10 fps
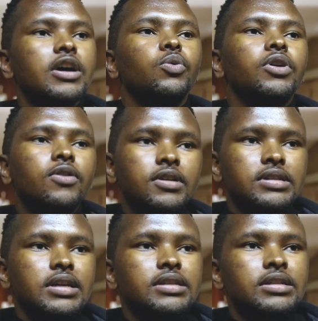We
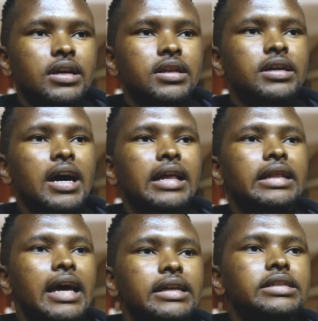criticize each other
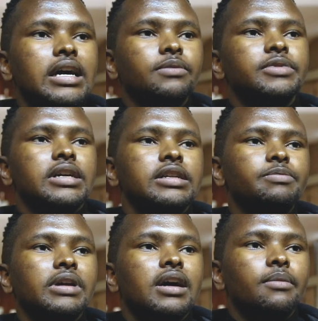and that helps us
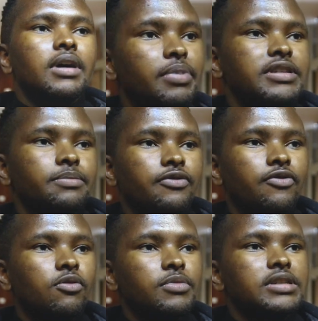become better
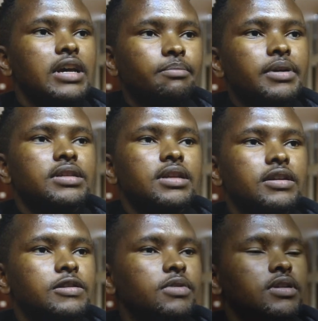performers and better
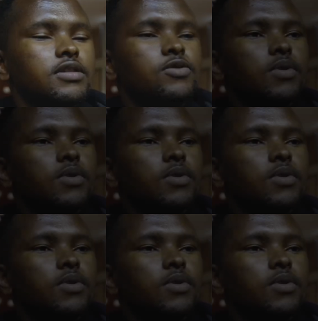thespians as